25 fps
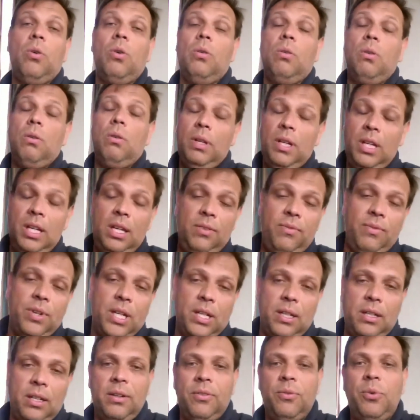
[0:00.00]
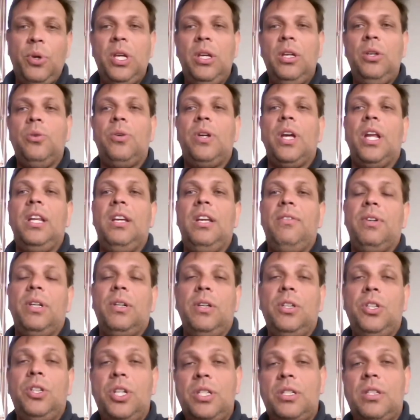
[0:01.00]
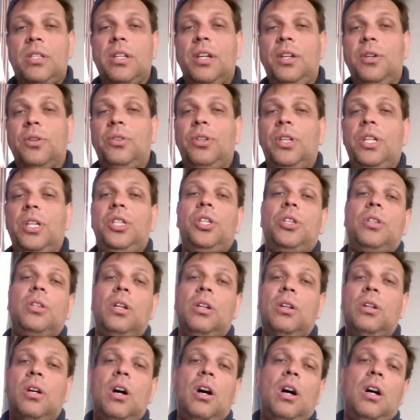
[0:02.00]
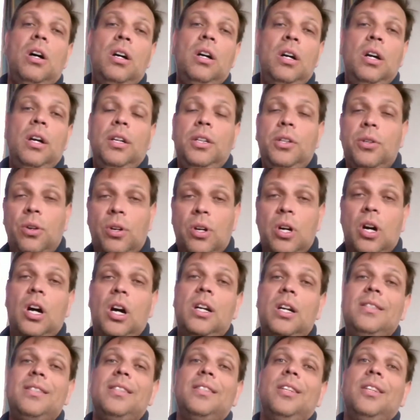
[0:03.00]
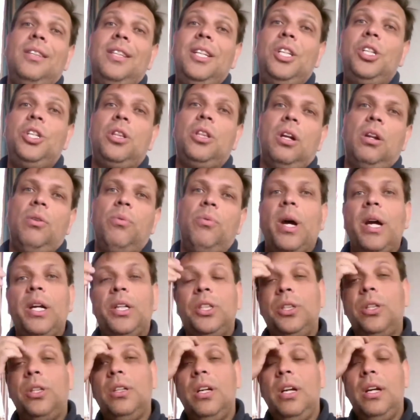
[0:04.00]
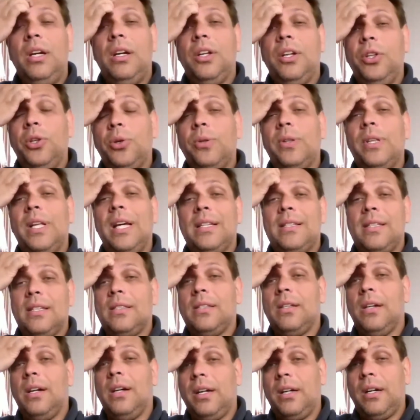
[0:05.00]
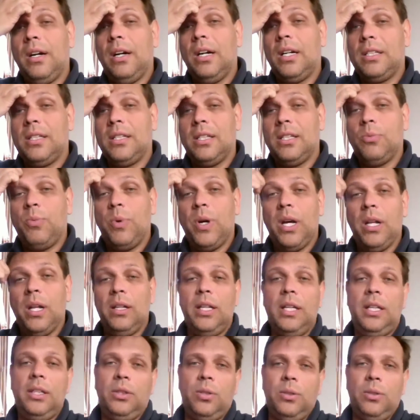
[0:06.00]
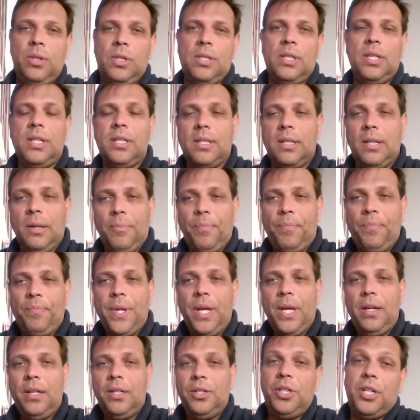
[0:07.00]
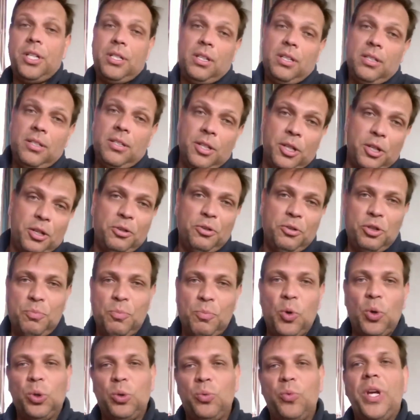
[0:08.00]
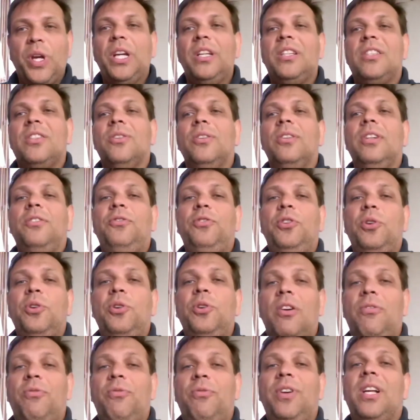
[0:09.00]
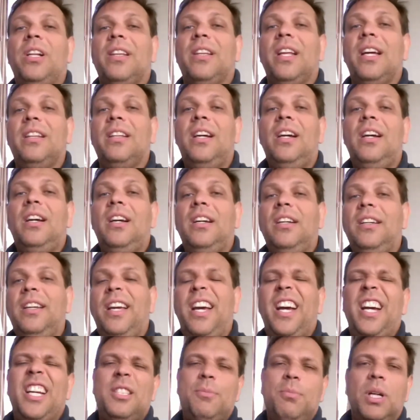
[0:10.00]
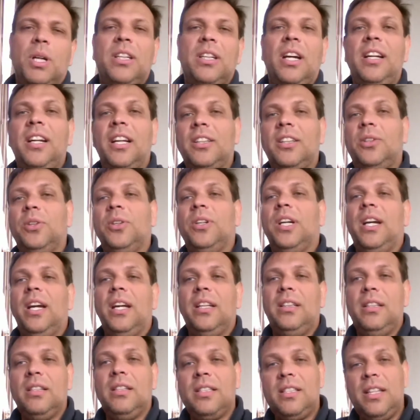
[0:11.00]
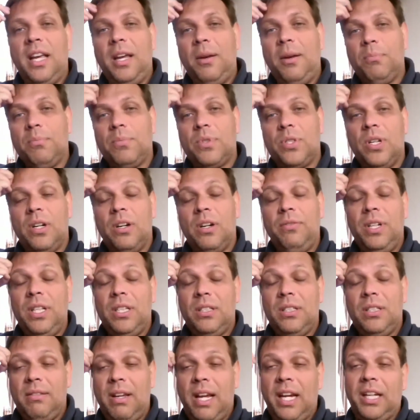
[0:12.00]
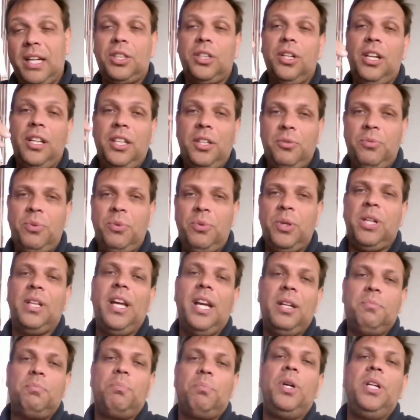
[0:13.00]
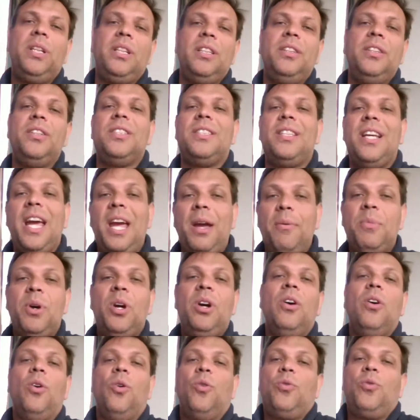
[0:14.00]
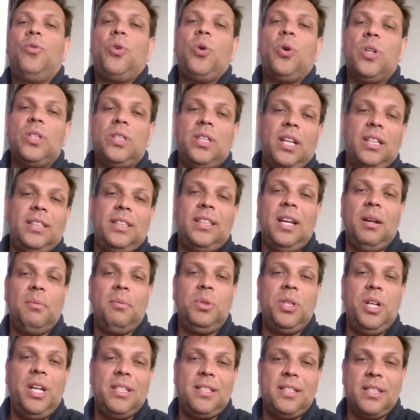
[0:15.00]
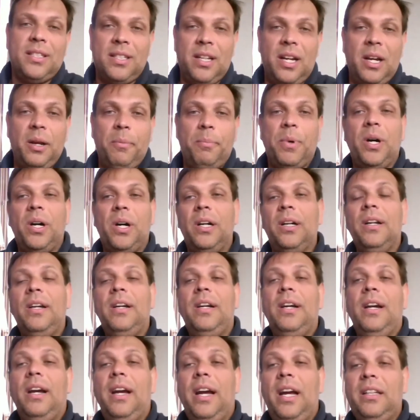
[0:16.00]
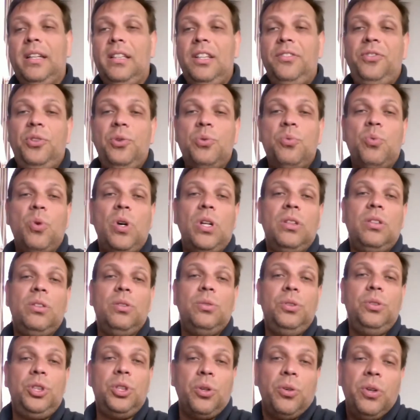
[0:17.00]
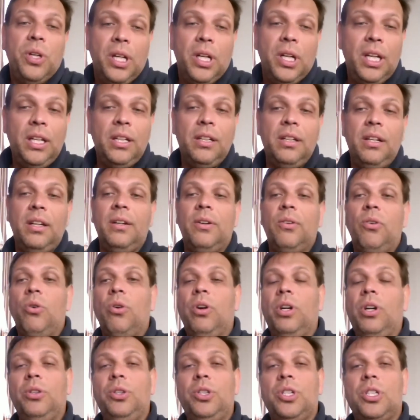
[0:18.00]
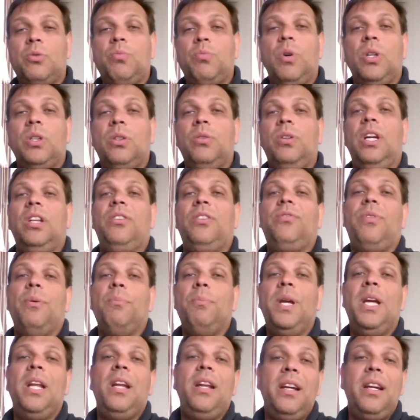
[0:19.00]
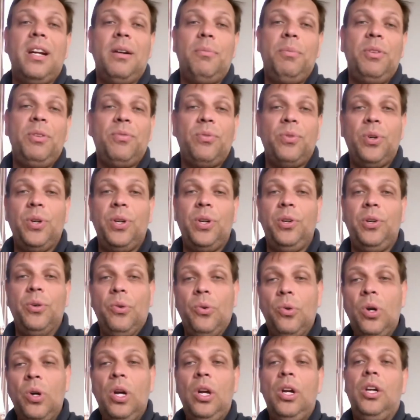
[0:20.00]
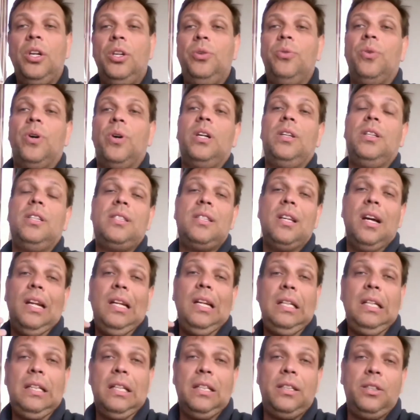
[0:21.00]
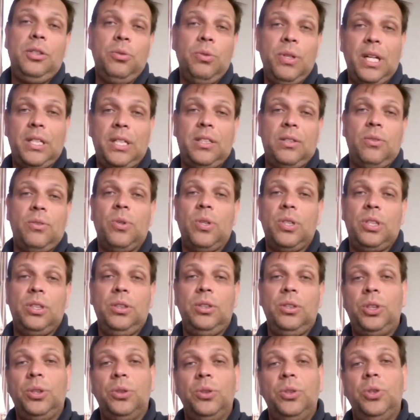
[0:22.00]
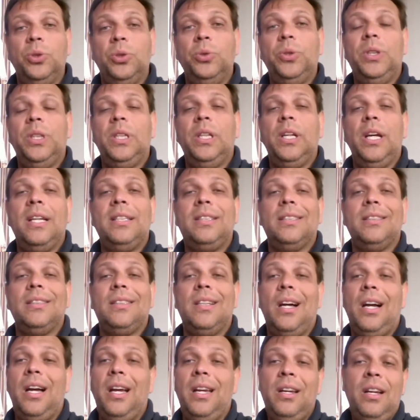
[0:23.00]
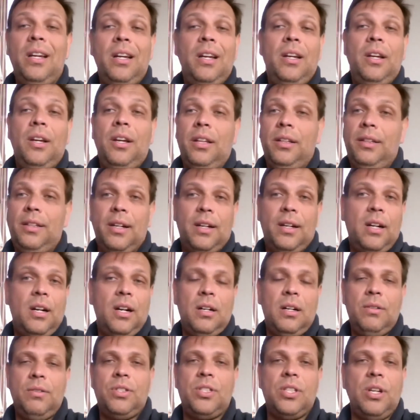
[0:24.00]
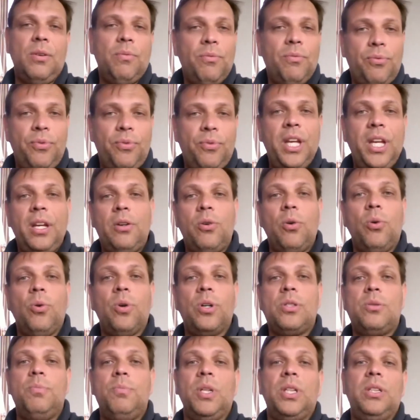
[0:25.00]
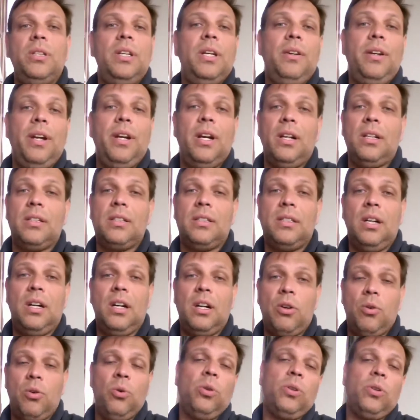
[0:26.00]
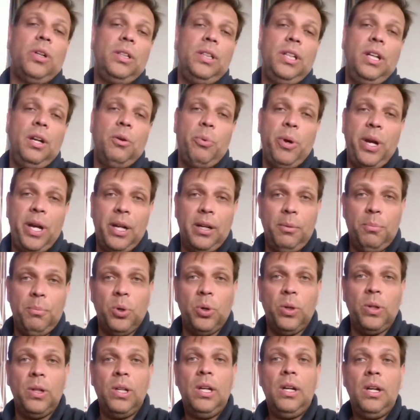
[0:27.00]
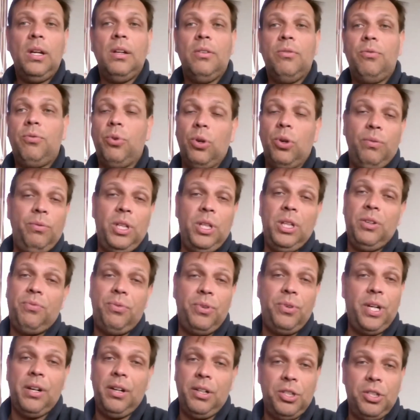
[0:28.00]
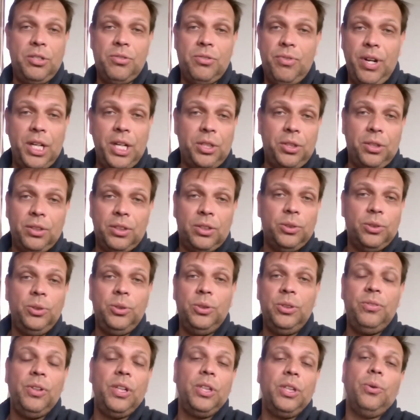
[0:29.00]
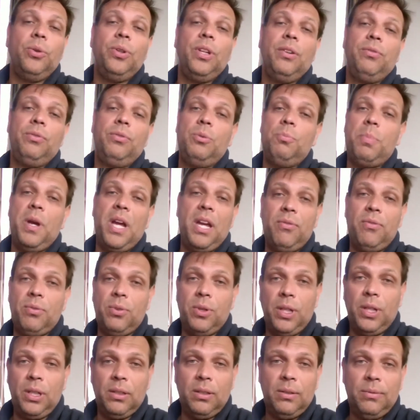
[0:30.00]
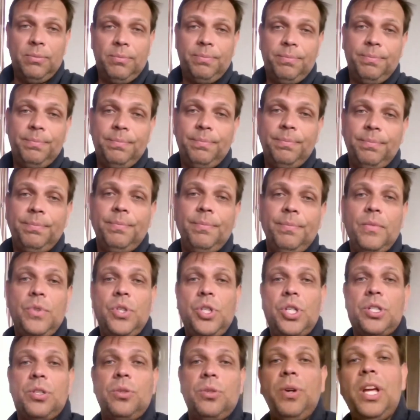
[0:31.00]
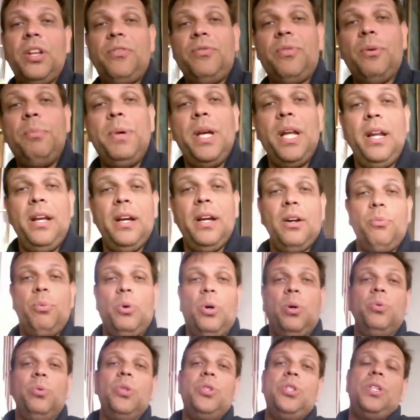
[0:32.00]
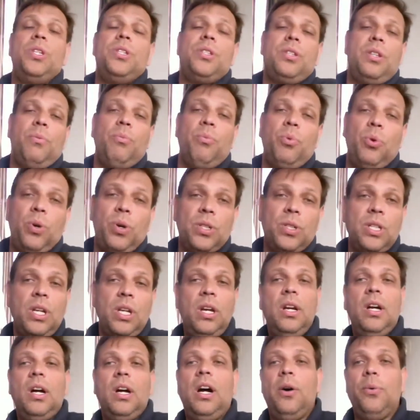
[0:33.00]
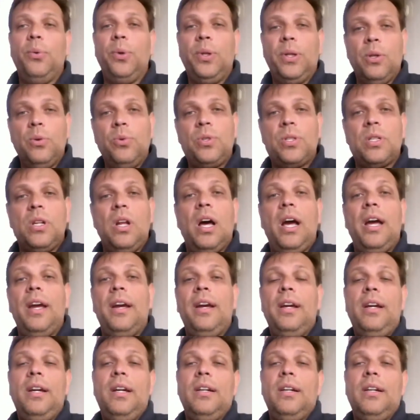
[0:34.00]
Even you can even register your digital your cards as a digital version, non-SSI cards as well into the system, just as a small tweak. So if you feel that, yes, but I'm not gonna get the same service, actually you will get pretty the same. Of course, accept the SSI part. And if you want to join in, or you just want to get familiar before you are decided that your next course you should do in SSI, there are some free course materials are already available with a free registration. So you even don't have to pay for it. Just to get familiar with how the system works, how it looks like.